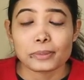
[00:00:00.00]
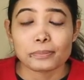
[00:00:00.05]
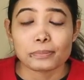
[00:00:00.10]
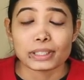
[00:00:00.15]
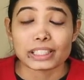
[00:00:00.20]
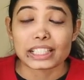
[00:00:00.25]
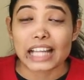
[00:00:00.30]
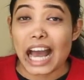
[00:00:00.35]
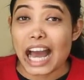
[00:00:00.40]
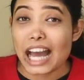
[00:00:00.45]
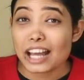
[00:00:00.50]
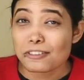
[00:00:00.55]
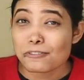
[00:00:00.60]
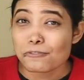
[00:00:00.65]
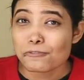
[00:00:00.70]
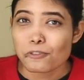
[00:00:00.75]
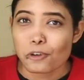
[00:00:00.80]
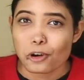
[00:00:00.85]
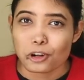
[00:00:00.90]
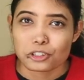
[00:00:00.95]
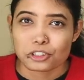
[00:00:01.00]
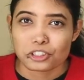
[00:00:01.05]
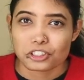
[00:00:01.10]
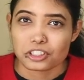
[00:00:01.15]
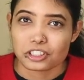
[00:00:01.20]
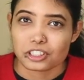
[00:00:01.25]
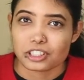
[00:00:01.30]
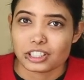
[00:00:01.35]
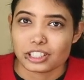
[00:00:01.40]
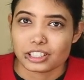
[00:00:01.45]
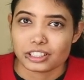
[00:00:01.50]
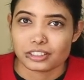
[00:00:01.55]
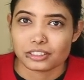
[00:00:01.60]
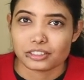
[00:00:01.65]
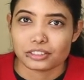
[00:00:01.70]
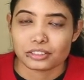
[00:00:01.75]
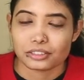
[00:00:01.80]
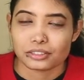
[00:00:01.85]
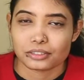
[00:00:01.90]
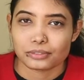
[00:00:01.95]
But unfortunately,
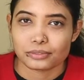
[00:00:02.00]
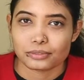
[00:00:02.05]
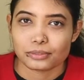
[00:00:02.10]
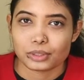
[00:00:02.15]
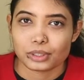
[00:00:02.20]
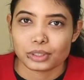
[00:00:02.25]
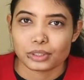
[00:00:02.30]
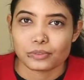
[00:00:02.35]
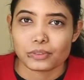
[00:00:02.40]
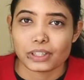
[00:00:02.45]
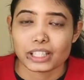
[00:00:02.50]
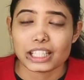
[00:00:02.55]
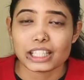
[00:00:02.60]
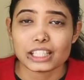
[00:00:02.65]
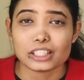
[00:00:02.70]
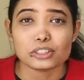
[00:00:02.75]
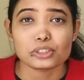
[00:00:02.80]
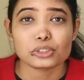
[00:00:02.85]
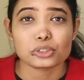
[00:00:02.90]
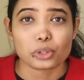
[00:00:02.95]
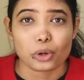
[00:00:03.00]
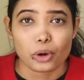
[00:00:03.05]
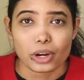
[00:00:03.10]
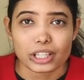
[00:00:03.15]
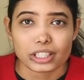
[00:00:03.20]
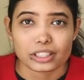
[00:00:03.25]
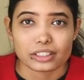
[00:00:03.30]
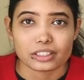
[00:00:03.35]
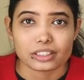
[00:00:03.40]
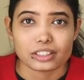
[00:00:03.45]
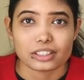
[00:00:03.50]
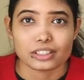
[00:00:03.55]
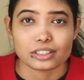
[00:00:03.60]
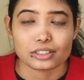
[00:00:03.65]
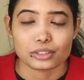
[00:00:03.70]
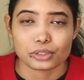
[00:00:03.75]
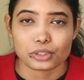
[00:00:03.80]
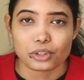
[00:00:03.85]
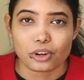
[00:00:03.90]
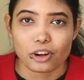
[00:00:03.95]
when he joined
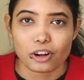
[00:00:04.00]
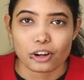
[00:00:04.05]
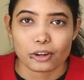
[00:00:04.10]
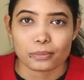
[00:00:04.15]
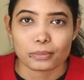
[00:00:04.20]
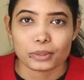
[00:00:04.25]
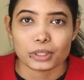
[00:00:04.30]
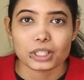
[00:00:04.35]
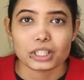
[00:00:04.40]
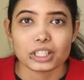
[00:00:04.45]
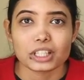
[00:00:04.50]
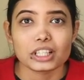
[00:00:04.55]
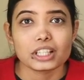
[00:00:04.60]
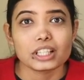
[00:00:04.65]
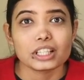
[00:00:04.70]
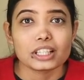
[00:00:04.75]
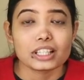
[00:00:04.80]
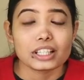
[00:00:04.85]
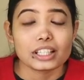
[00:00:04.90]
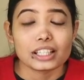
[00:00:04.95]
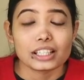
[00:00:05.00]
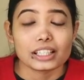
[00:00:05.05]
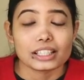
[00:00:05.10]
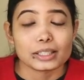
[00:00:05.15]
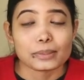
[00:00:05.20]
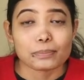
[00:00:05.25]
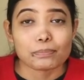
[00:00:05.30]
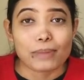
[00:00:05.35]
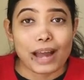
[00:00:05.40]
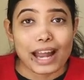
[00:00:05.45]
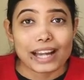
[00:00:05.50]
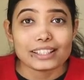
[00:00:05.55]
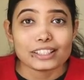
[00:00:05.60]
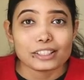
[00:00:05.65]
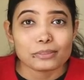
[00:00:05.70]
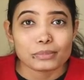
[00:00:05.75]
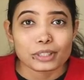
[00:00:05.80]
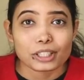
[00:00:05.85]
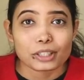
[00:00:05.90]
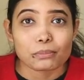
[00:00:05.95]
his job, the
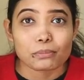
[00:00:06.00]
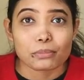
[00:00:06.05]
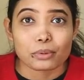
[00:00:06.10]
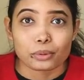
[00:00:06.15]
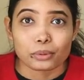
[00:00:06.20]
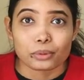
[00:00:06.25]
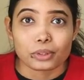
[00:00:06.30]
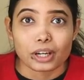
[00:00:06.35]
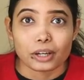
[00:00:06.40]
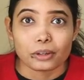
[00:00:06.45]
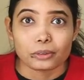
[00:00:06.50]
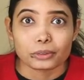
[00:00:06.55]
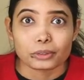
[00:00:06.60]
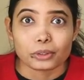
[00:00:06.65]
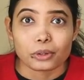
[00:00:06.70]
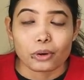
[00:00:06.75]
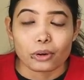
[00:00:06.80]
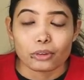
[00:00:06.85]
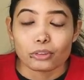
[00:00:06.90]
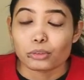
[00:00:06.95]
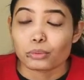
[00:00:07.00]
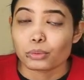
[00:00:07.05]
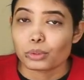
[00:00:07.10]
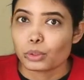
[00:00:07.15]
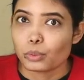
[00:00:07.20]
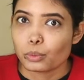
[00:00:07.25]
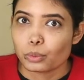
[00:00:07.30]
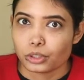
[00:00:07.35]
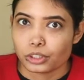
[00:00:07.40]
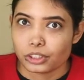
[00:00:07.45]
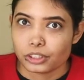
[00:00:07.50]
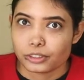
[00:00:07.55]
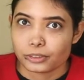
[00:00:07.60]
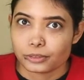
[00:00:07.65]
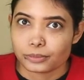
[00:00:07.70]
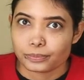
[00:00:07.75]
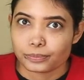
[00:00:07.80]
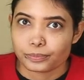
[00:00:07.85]
pandemic broke out all over the world.